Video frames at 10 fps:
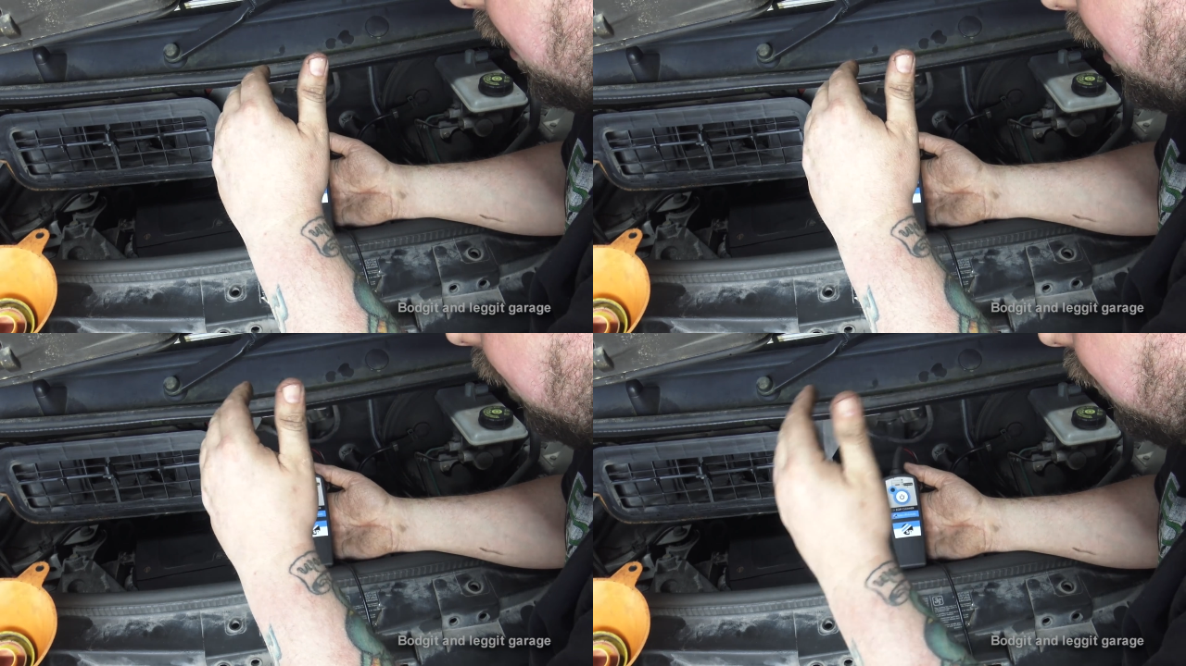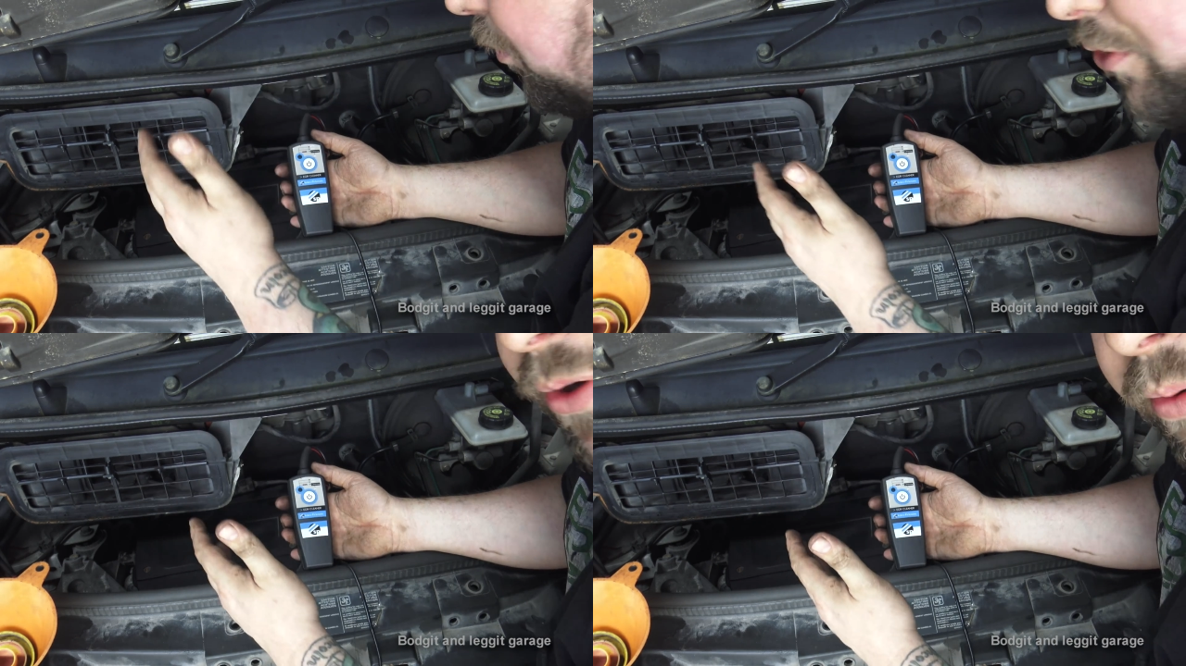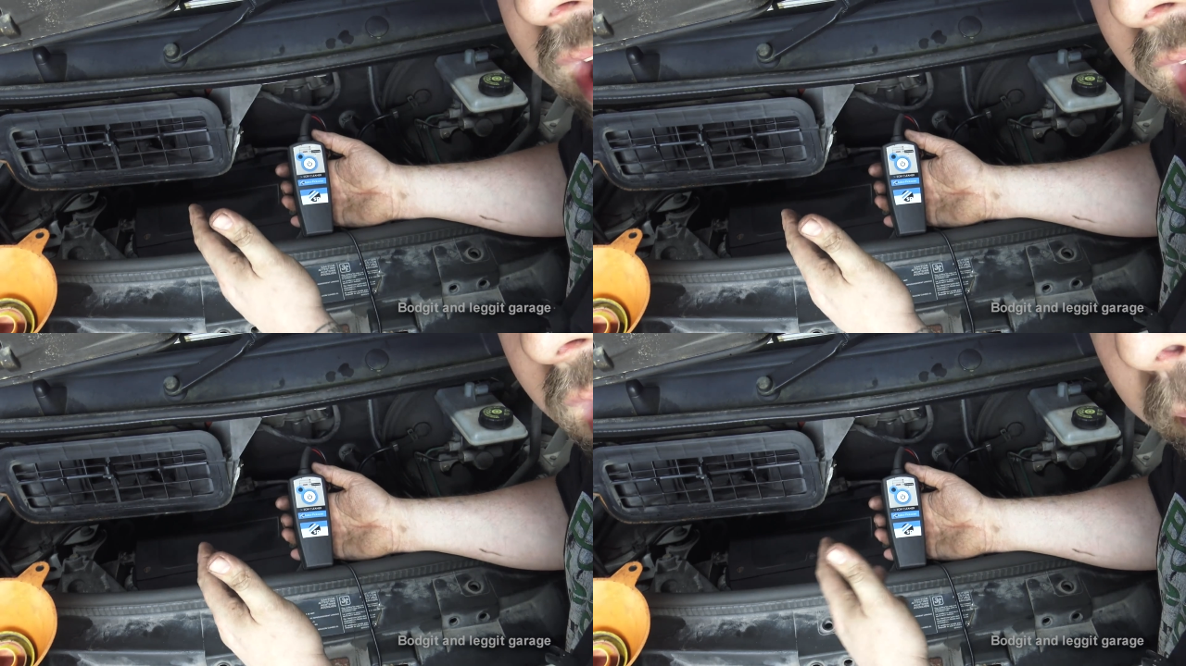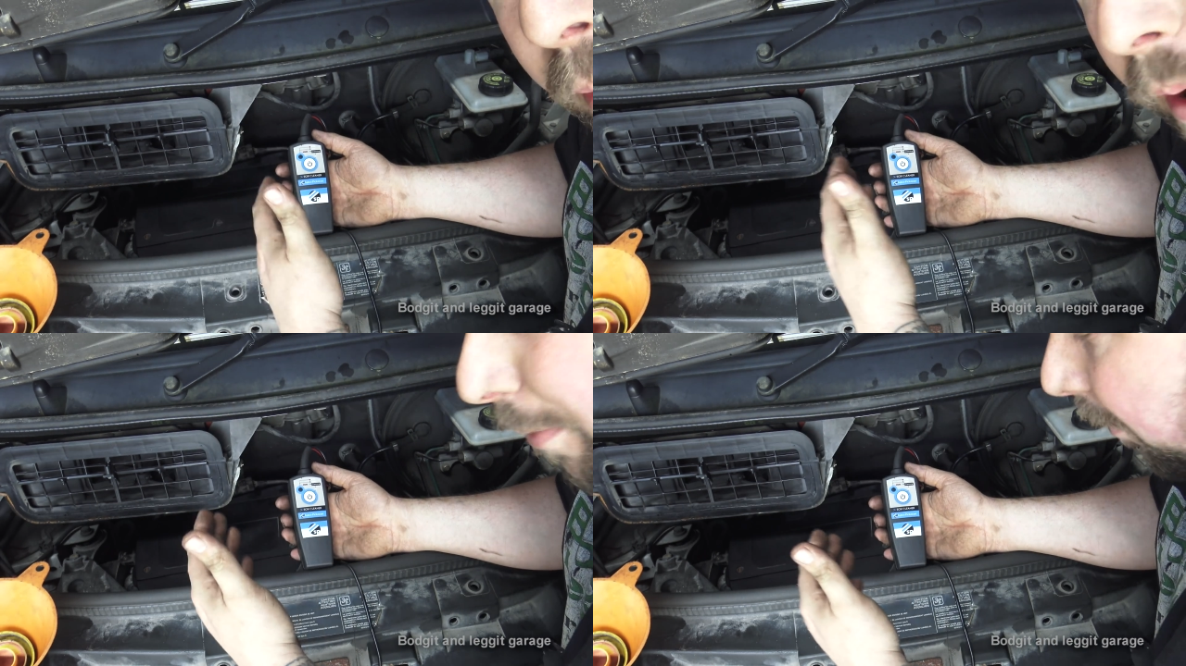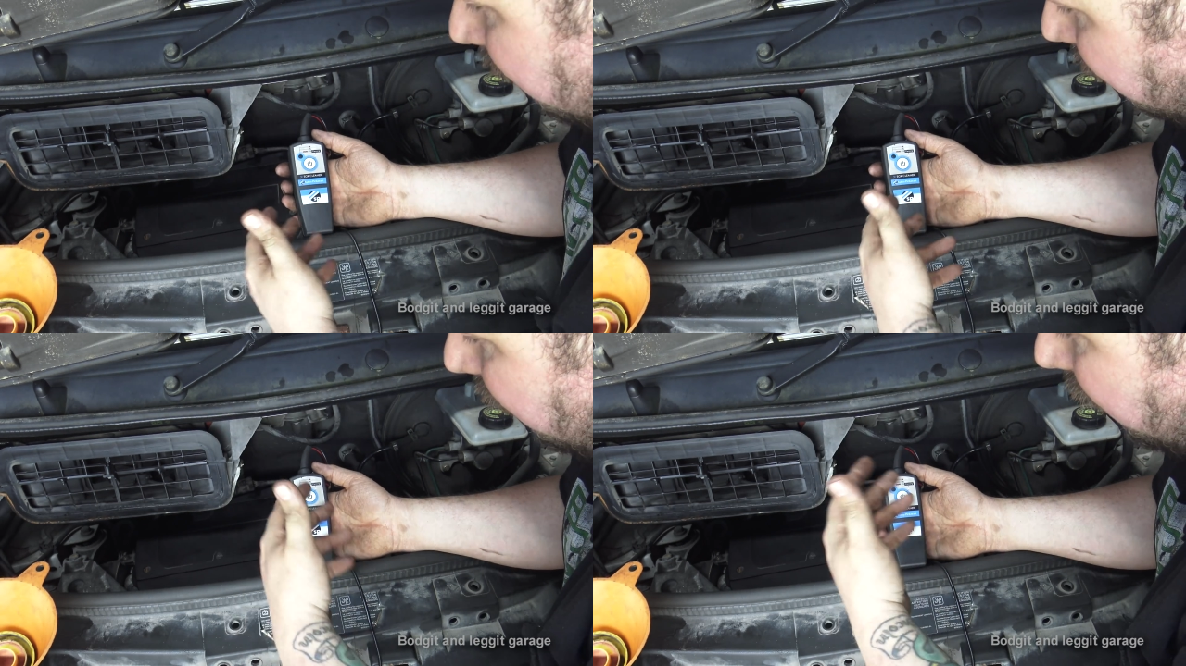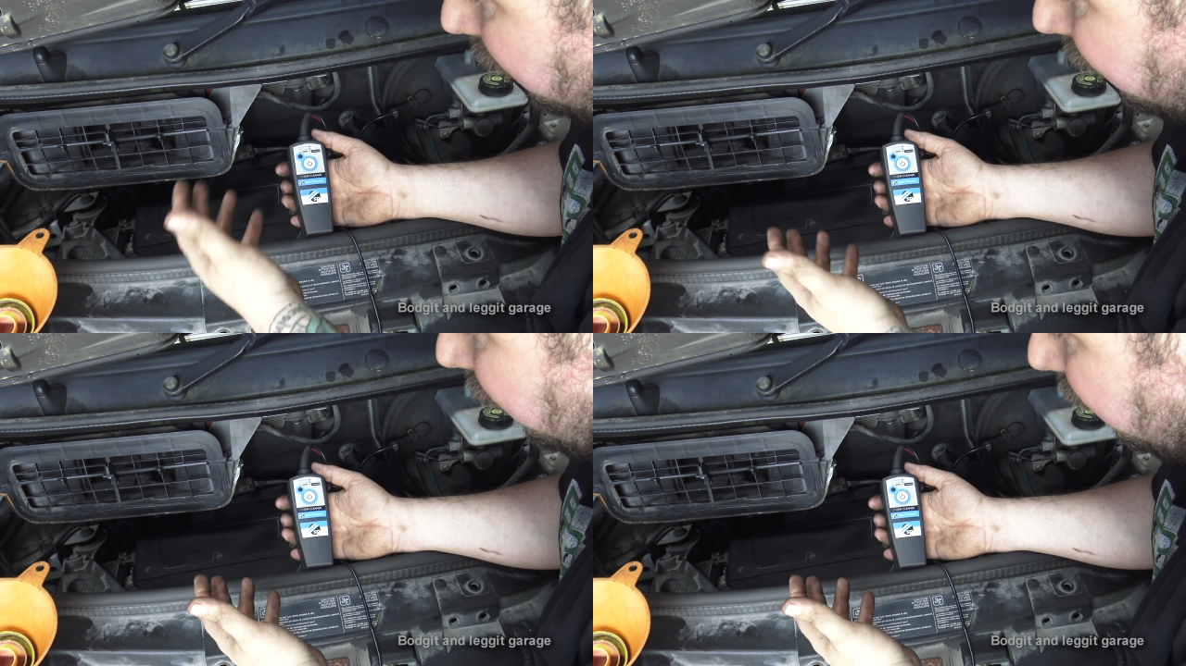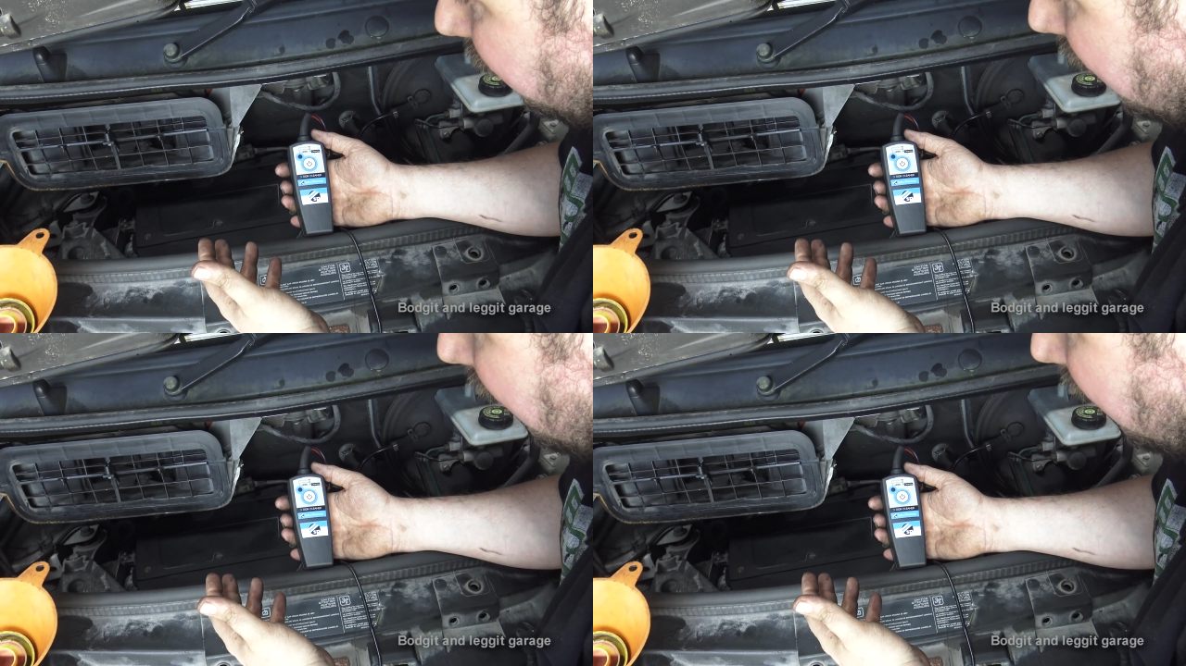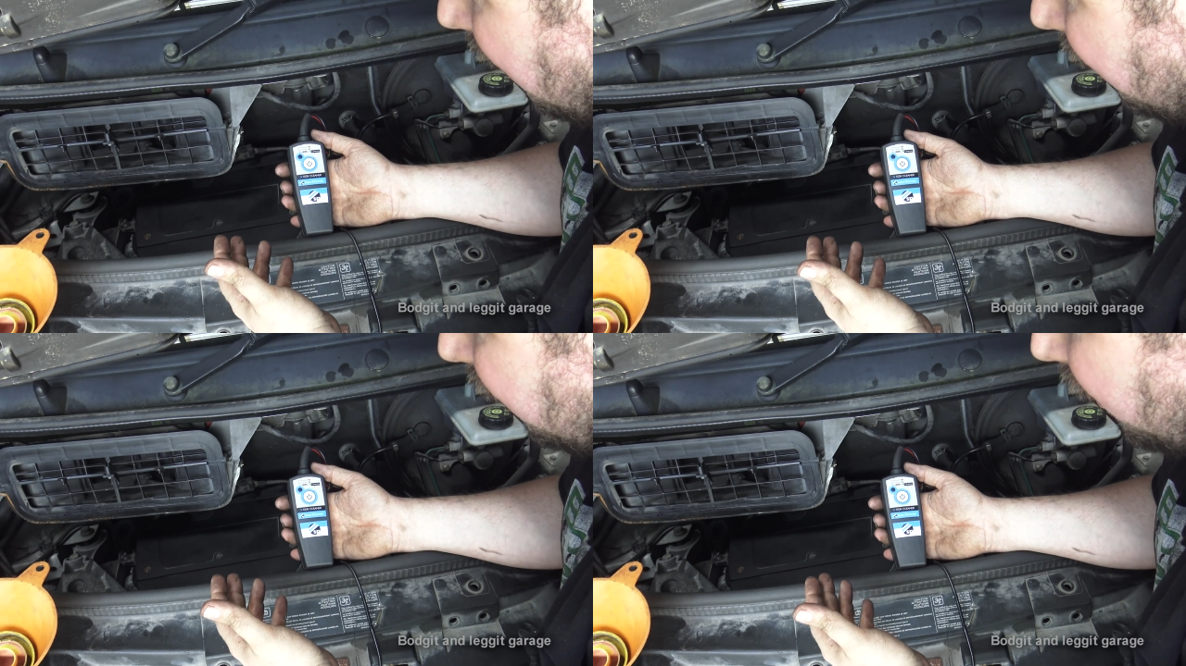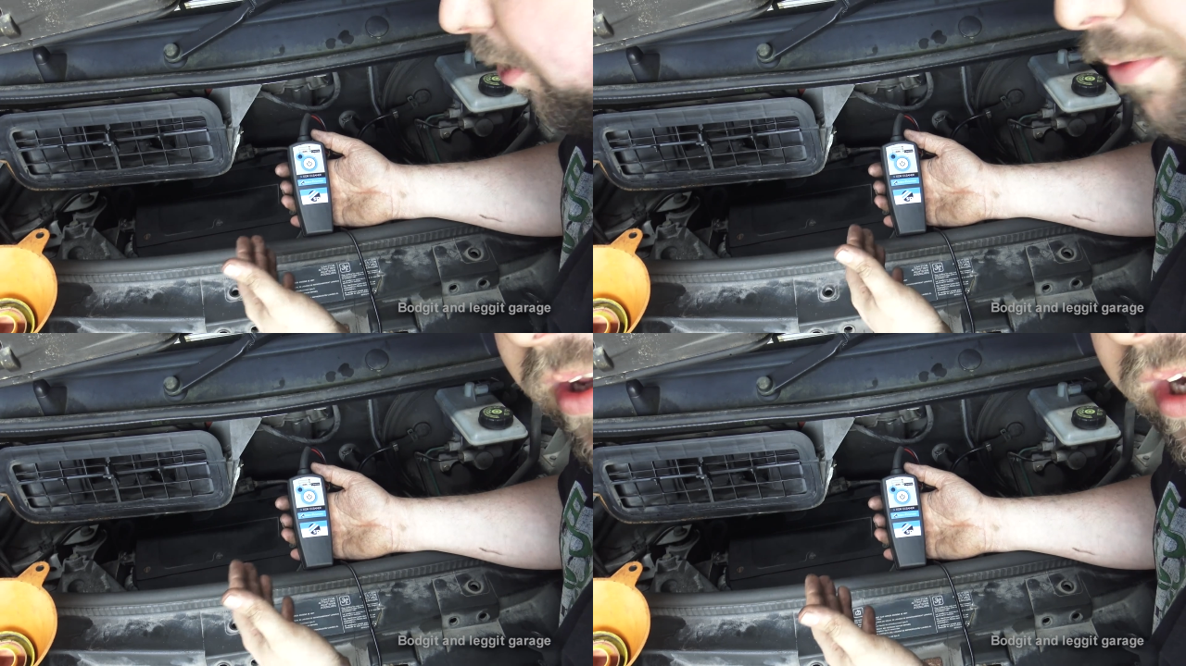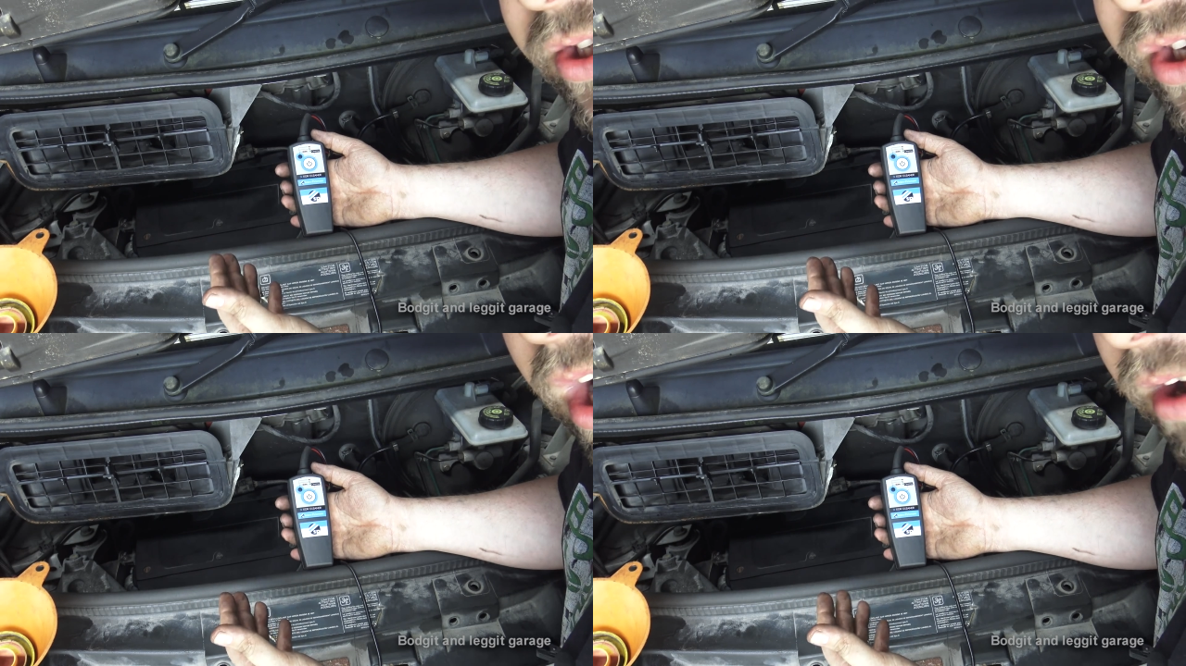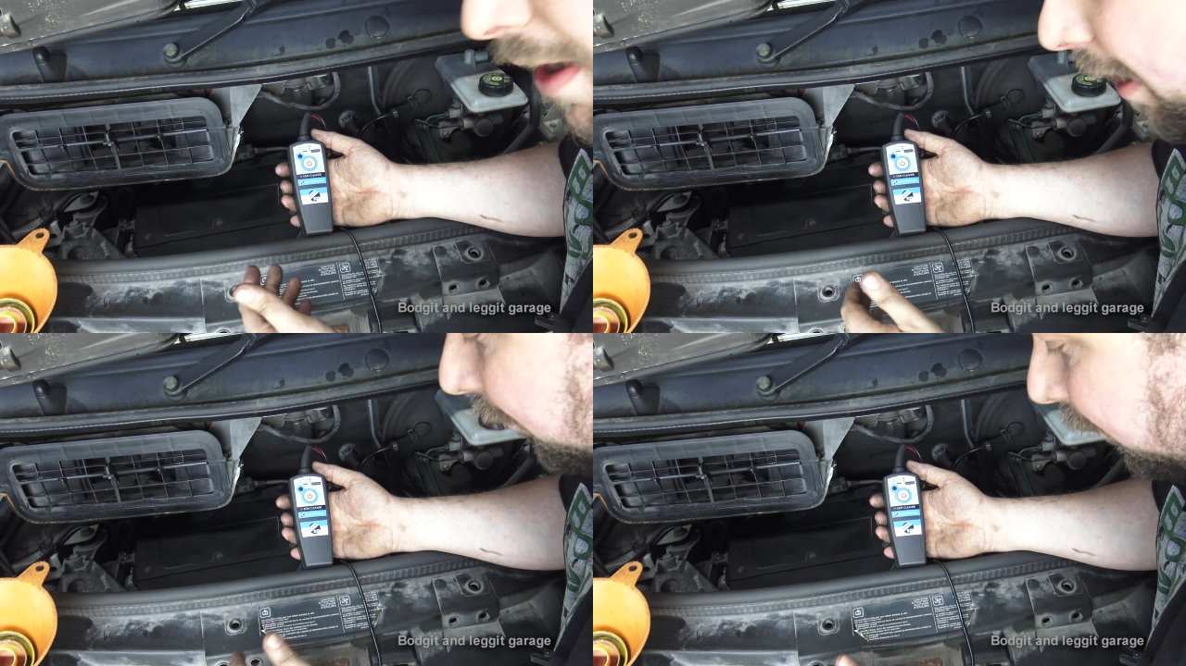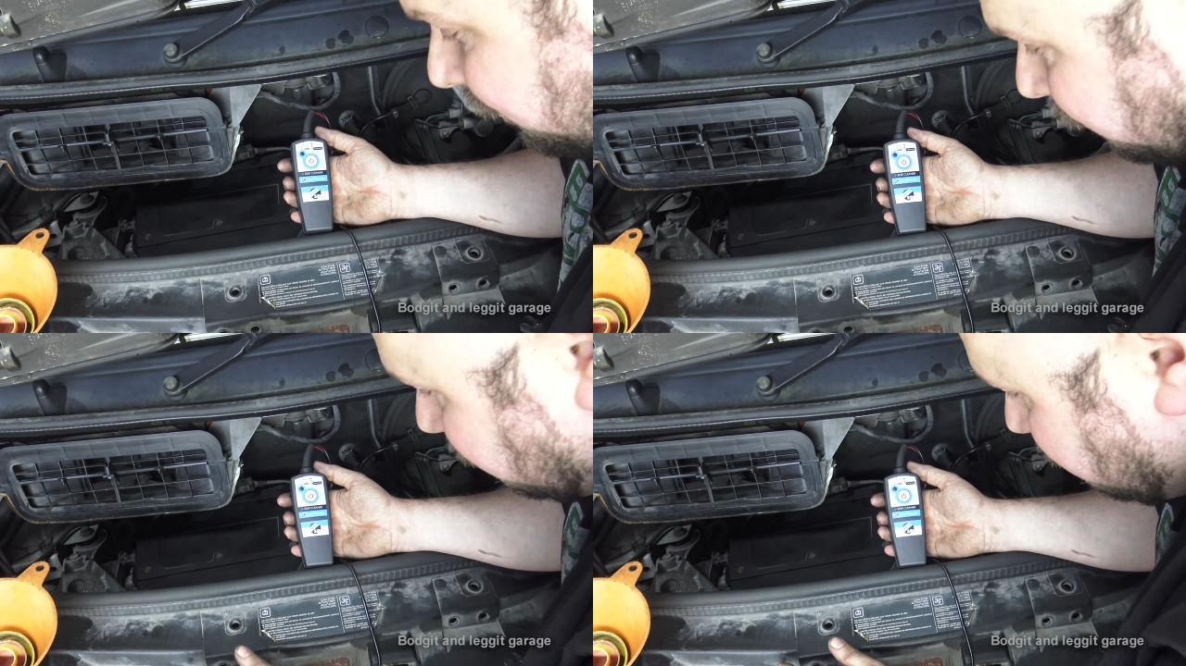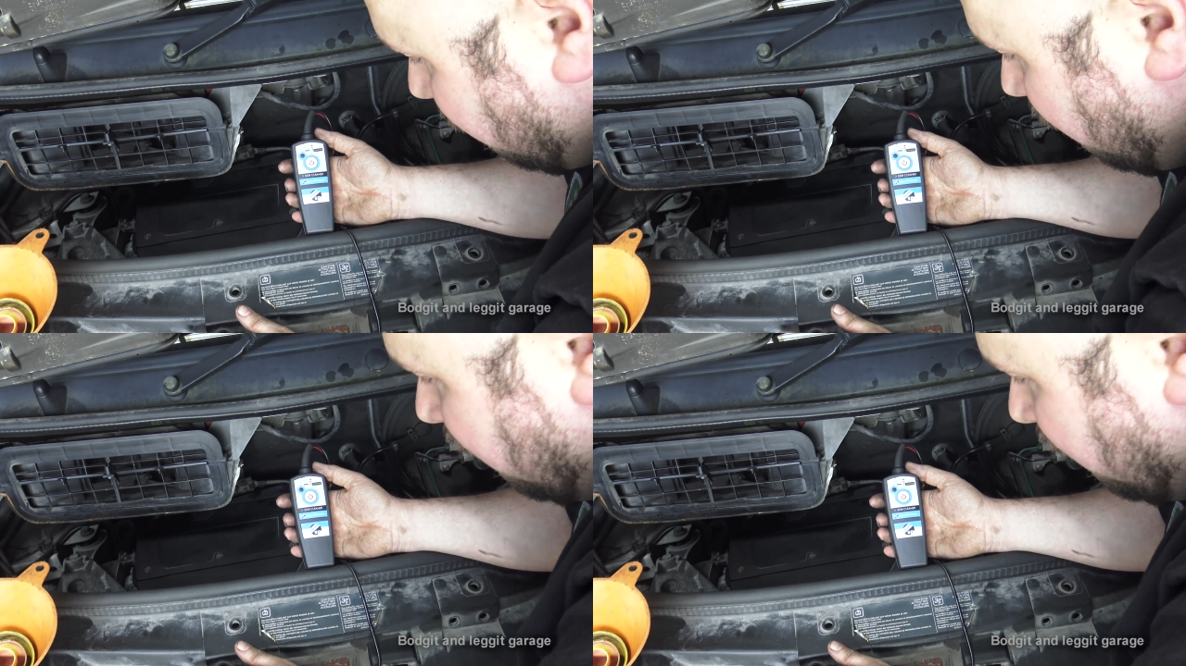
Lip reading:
No face is visible, so there are no lips to read.